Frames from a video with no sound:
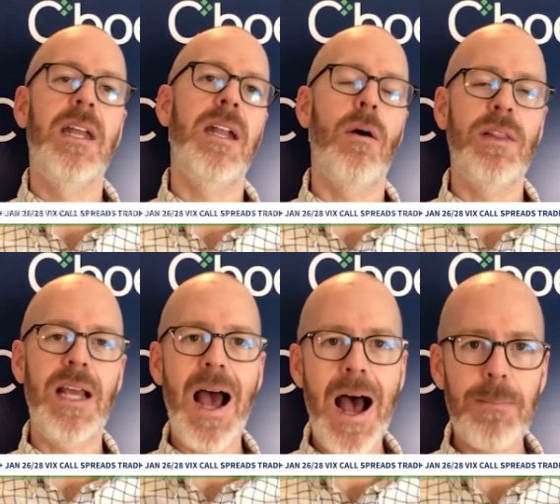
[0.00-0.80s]
Now on
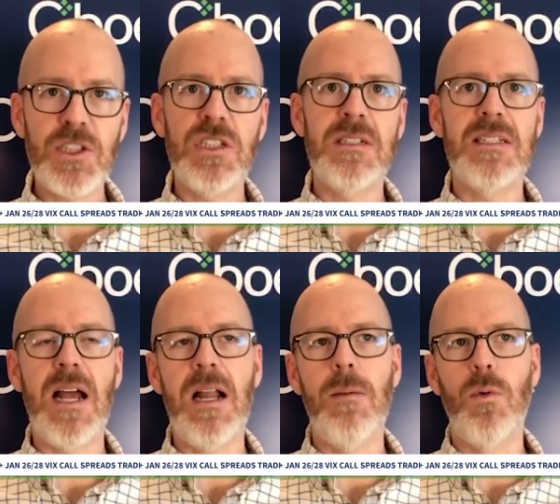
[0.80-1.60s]
the options
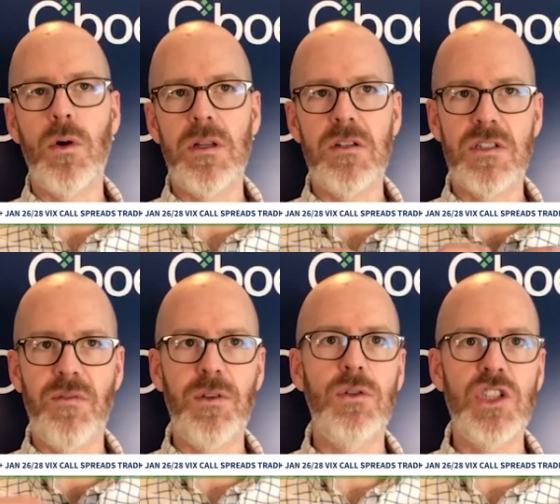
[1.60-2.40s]
side of the board, there's a
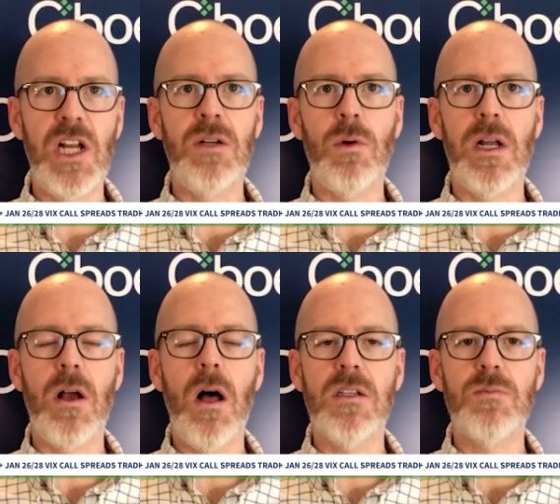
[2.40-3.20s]
few January
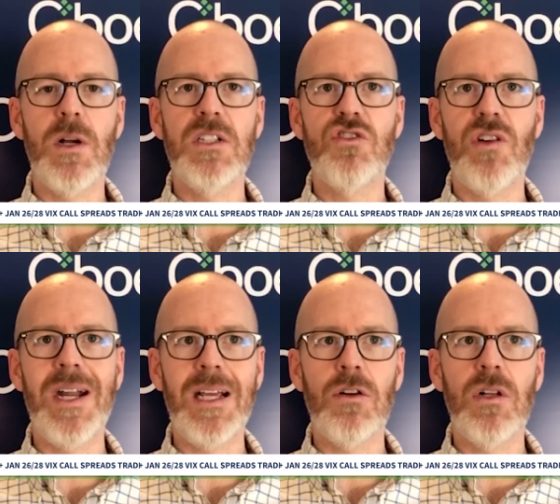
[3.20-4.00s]
call spreads
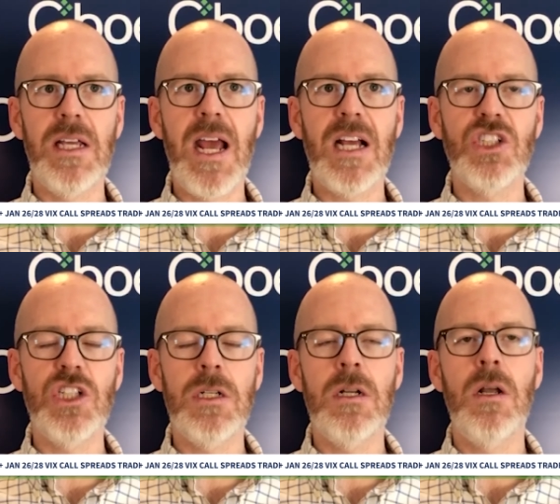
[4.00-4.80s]
trading in early
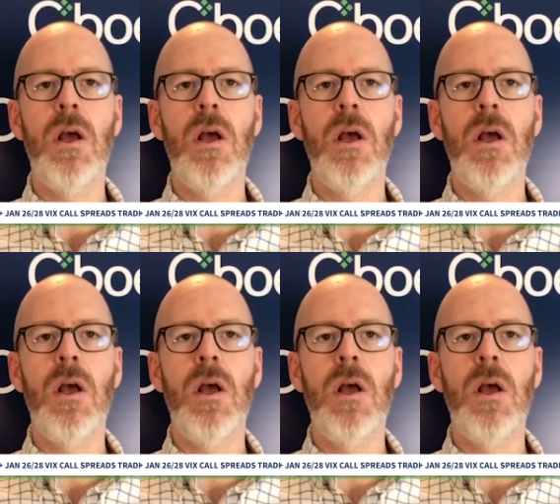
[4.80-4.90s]
action.